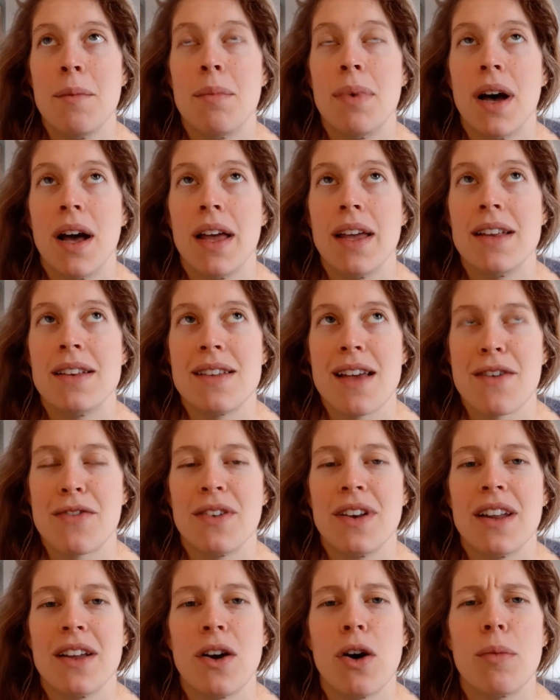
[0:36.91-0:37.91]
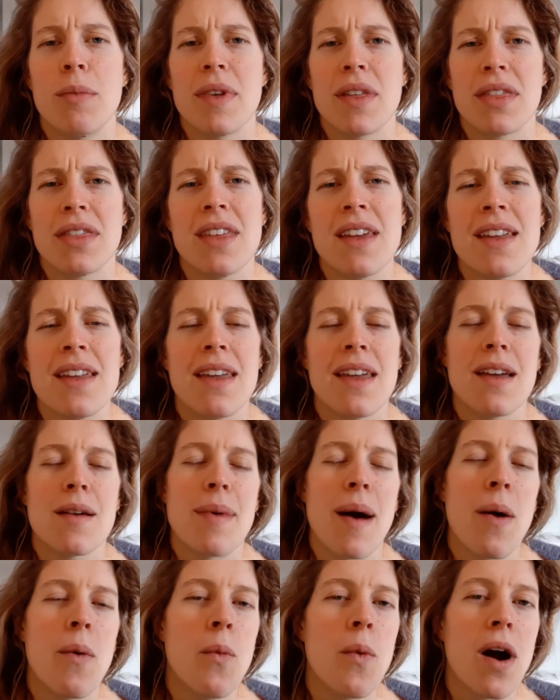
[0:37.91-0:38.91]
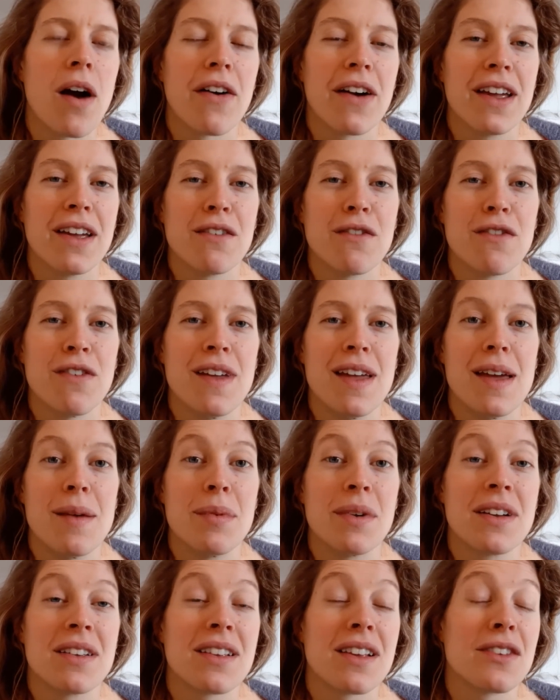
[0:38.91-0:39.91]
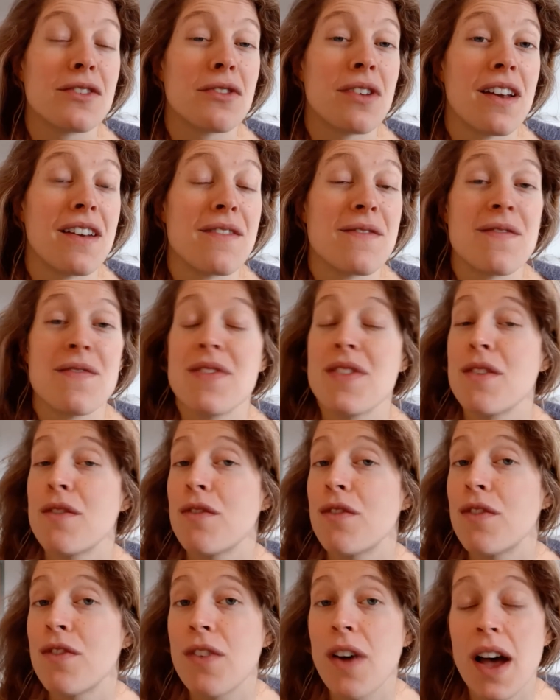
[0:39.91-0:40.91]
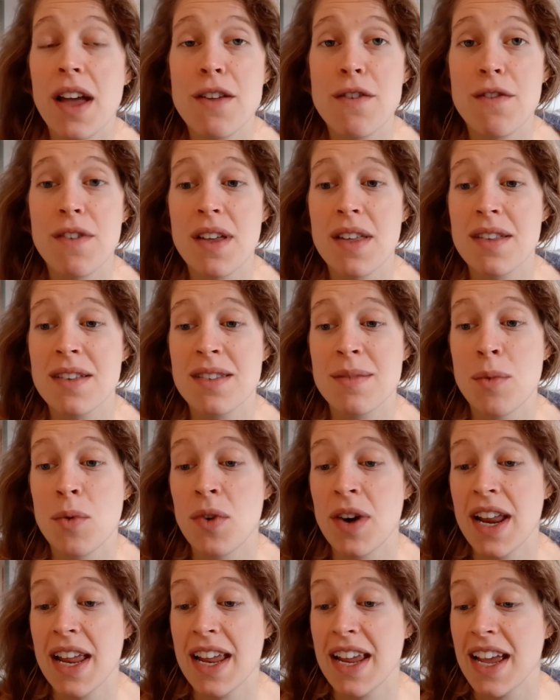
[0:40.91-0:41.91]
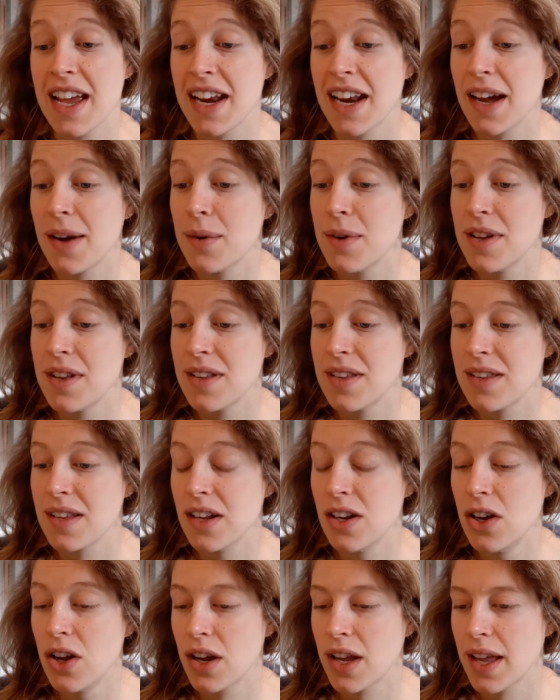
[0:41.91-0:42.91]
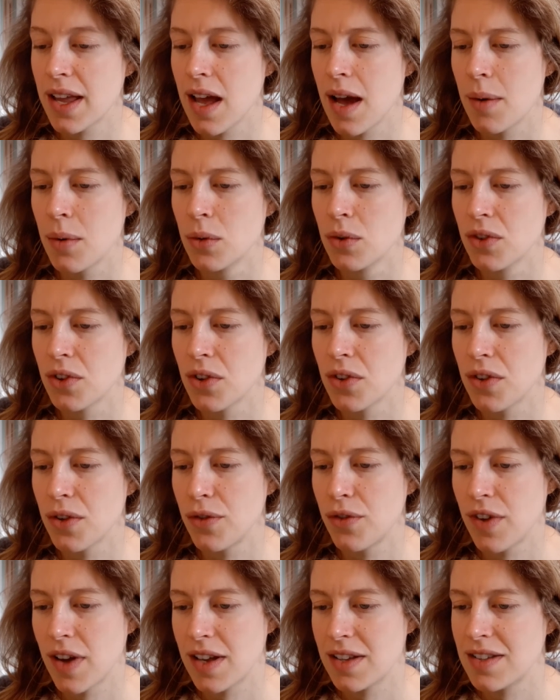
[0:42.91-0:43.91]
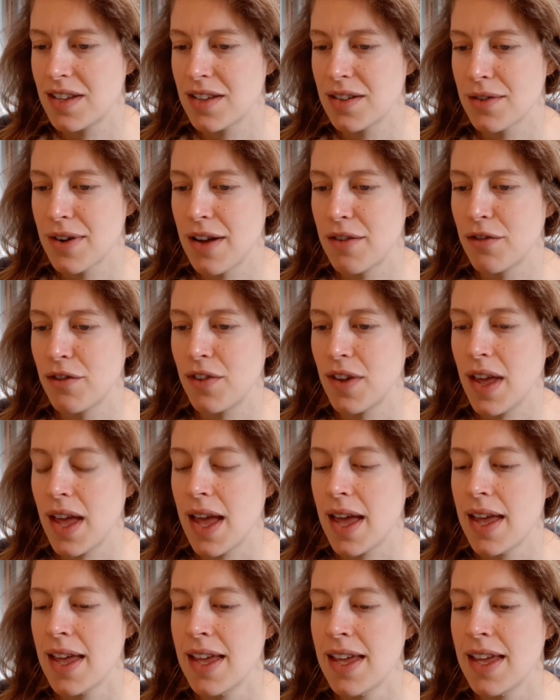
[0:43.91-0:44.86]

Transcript: But it definitely got me thinking about worry and fear because I was trying to fight fear this morning and I was looking at all sorts of verses around fear,